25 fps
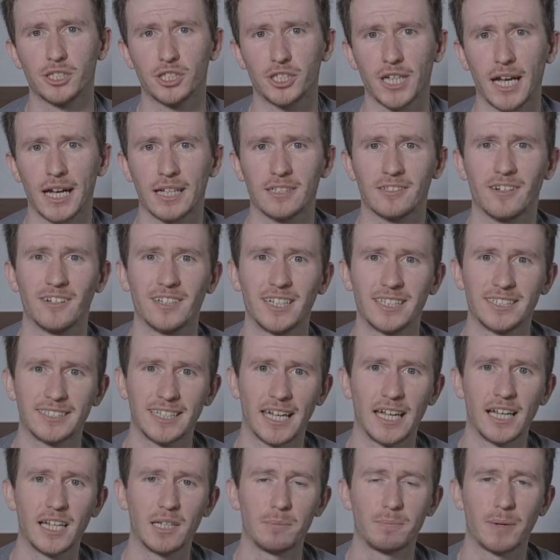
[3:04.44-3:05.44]
was checked on a
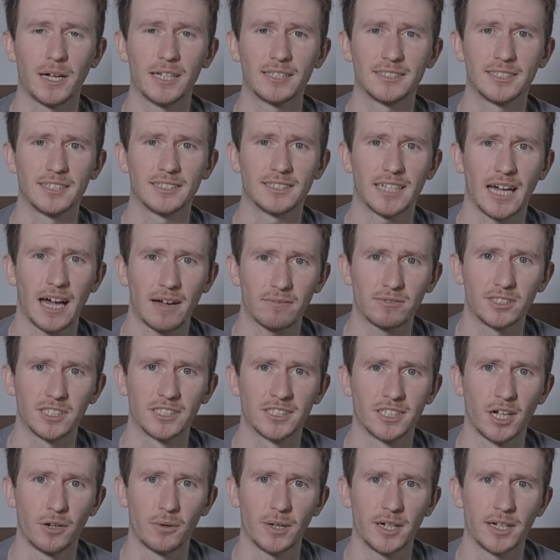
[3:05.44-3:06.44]
daily basis after
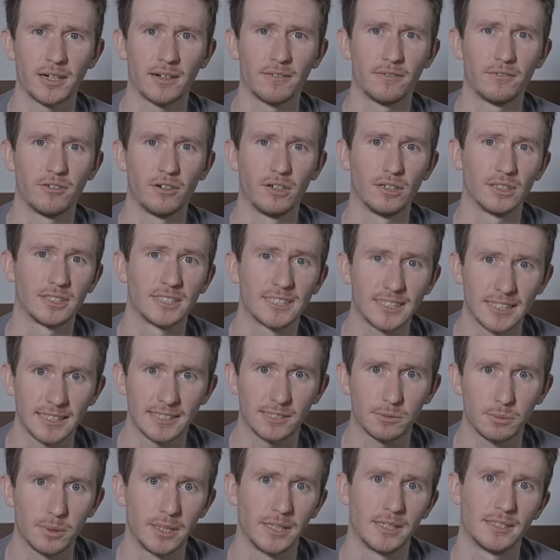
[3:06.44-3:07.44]
sowing for
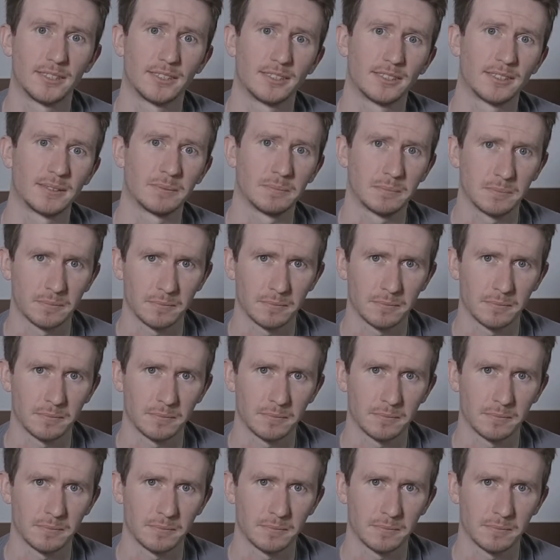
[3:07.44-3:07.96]
6 weeks.